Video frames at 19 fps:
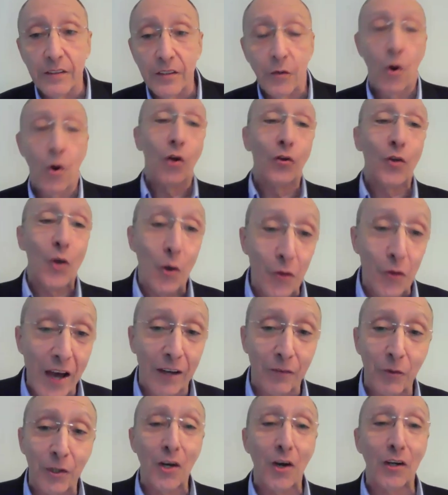You all know that,
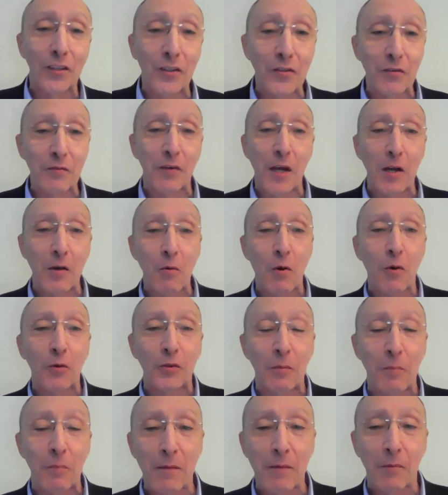regardless if I quote the
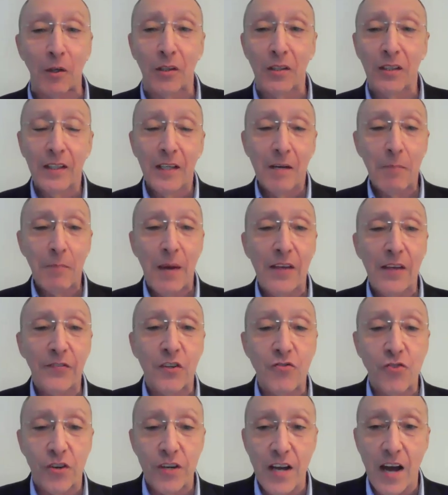Bible
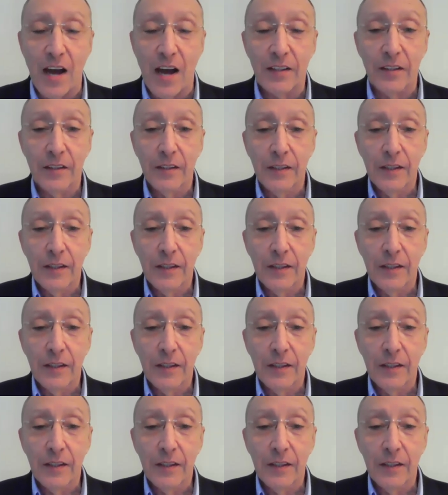passage or not.